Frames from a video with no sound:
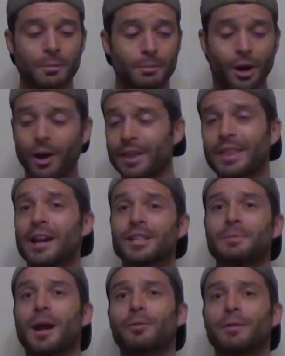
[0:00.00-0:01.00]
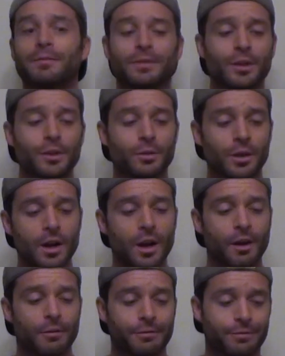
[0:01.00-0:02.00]
But all right, that is my review
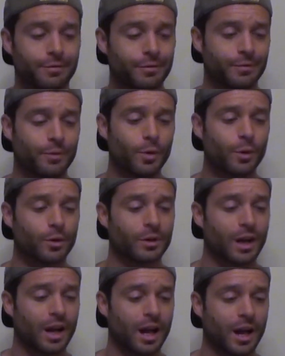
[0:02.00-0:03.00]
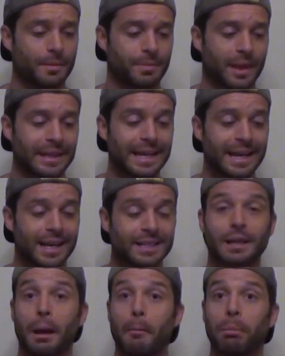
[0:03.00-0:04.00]
for
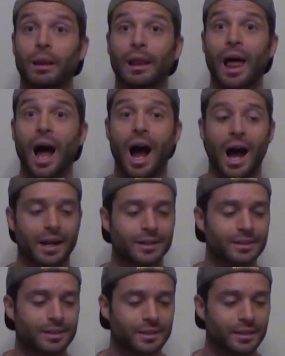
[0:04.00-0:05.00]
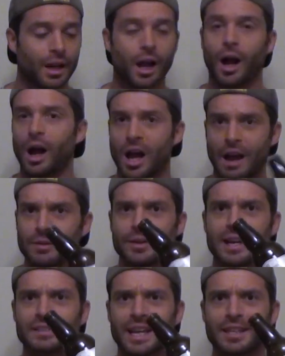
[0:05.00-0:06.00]
Guinness Blonde. Have you
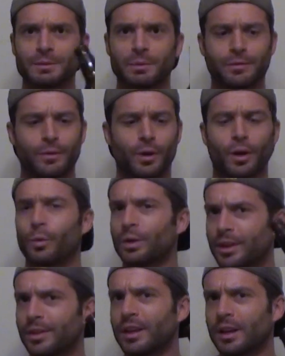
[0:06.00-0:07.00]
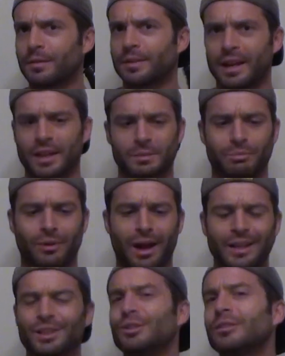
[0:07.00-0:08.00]
guys had this before? What do you think of Guinness
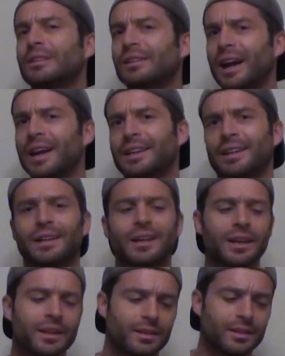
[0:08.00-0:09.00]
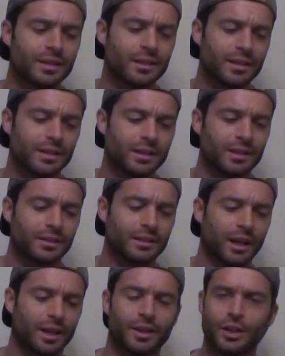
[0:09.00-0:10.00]
Blonde? Do you like the
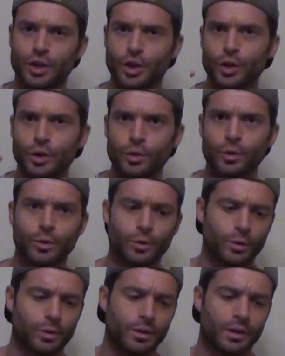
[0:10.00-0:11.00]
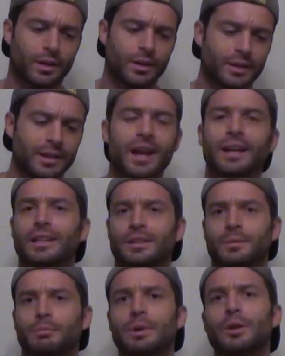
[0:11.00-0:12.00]
new
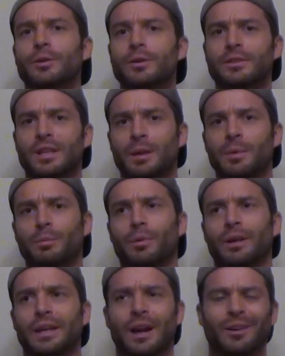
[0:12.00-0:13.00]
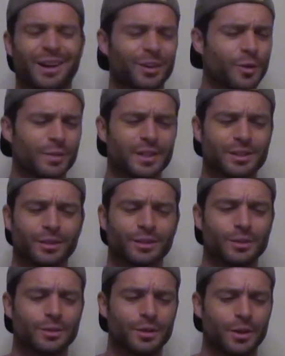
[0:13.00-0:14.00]
Guinness beers that they've been putting out? I don't know if they still
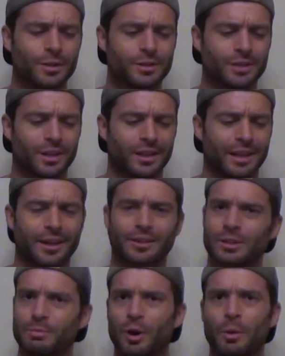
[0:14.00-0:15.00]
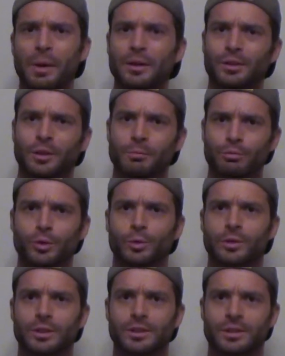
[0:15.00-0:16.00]
do those like experimental
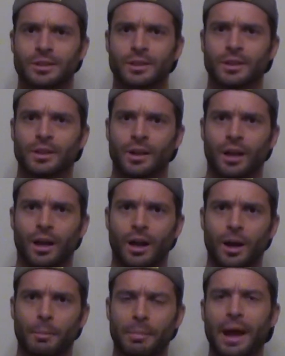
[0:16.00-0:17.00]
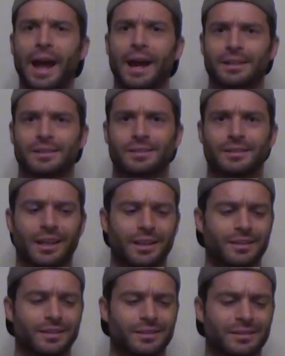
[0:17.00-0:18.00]
brewers packs.
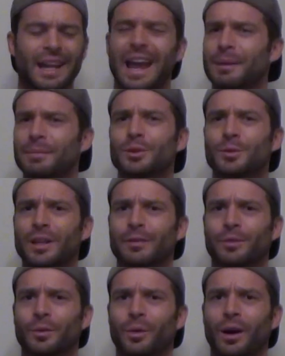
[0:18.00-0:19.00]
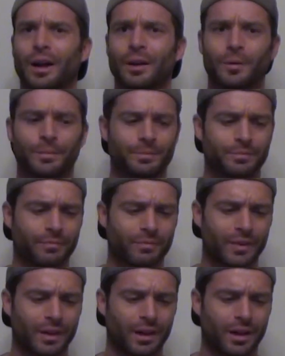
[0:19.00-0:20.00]
That they had been doing that for a while.
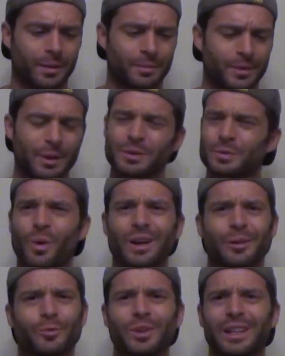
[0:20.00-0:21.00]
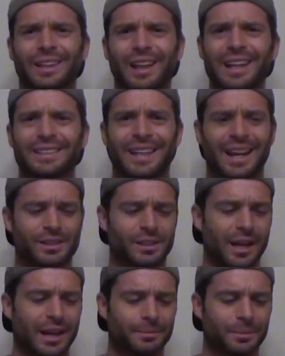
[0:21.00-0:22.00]
There's one I really liked
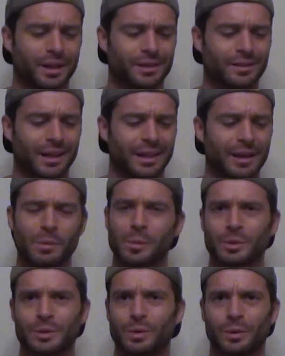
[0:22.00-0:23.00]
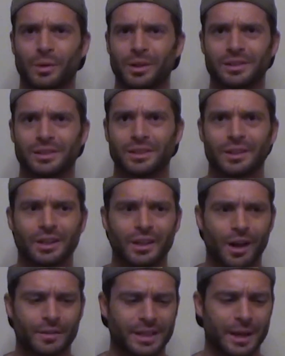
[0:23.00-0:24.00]
actually. I can't remember which one it was
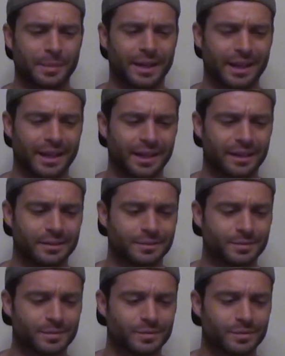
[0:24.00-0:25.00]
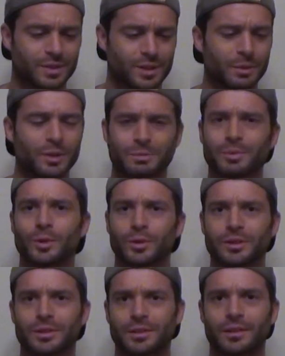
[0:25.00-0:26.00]
off the top of my head. Some of those
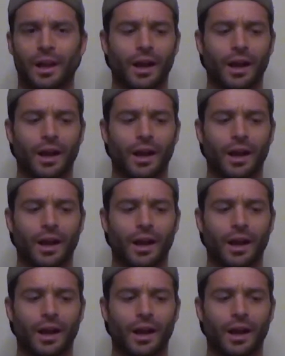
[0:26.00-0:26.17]
brewers